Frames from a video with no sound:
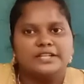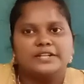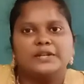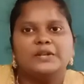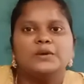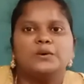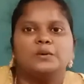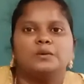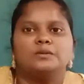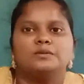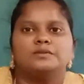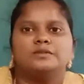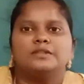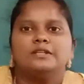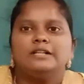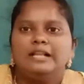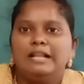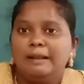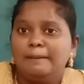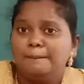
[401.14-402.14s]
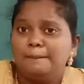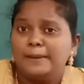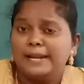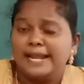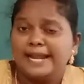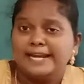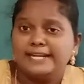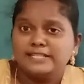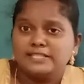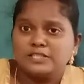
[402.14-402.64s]
No.
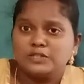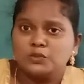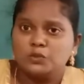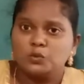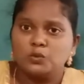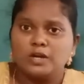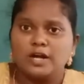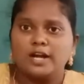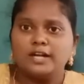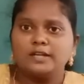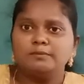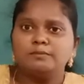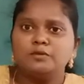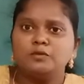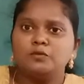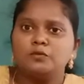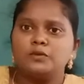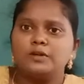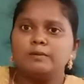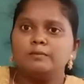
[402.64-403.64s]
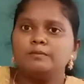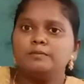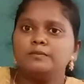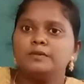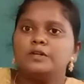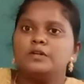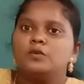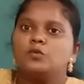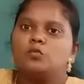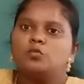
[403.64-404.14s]
Plants do not move from
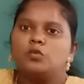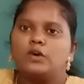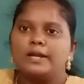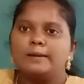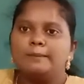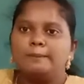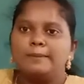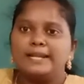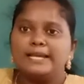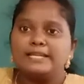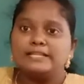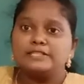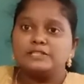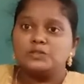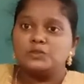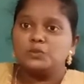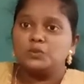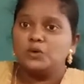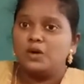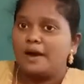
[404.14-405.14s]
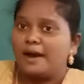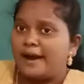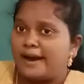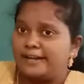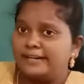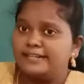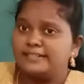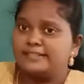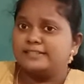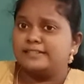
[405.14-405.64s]
one place to
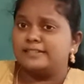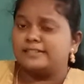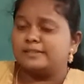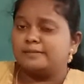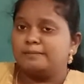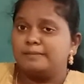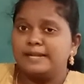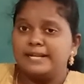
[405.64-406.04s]
another.